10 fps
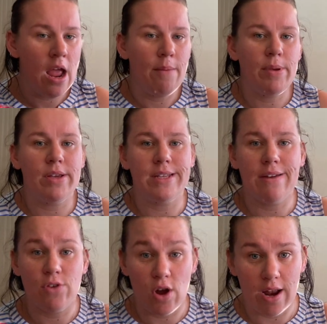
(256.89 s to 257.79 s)
because I have
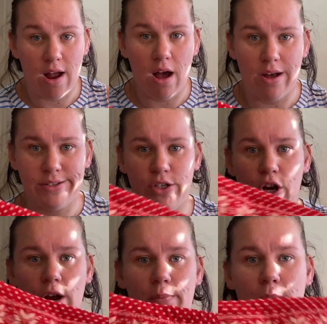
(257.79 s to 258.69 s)
not asked
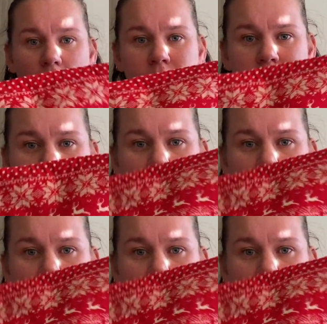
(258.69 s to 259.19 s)
her, but